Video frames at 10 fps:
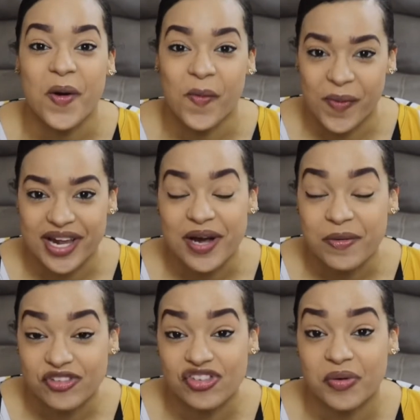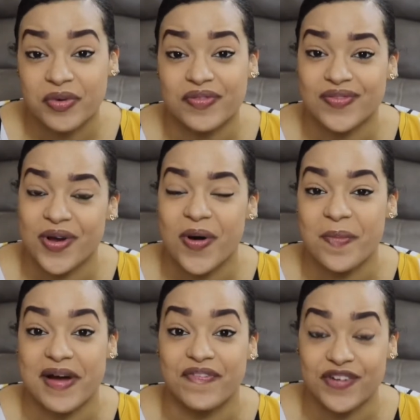What I wish I would have known
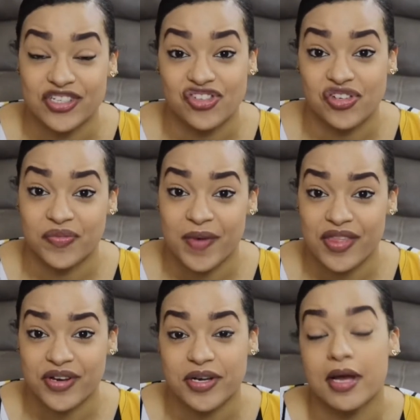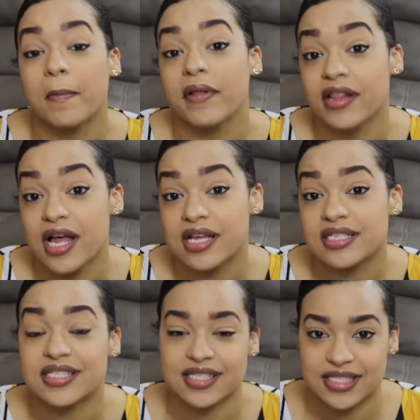my first year of motherhood,
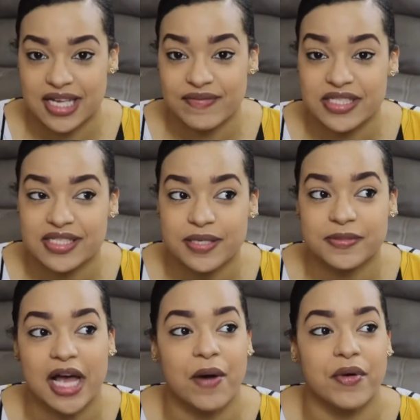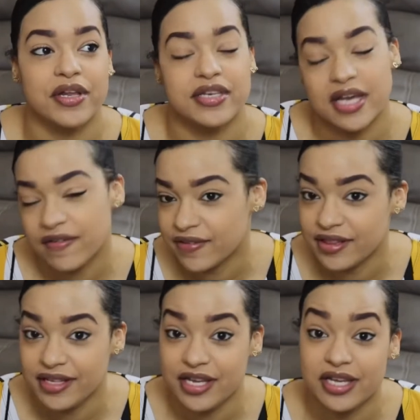plus 7 tips I would
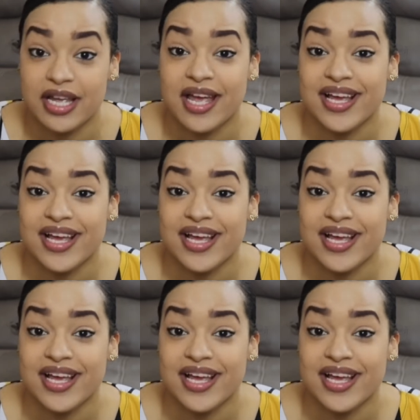definitely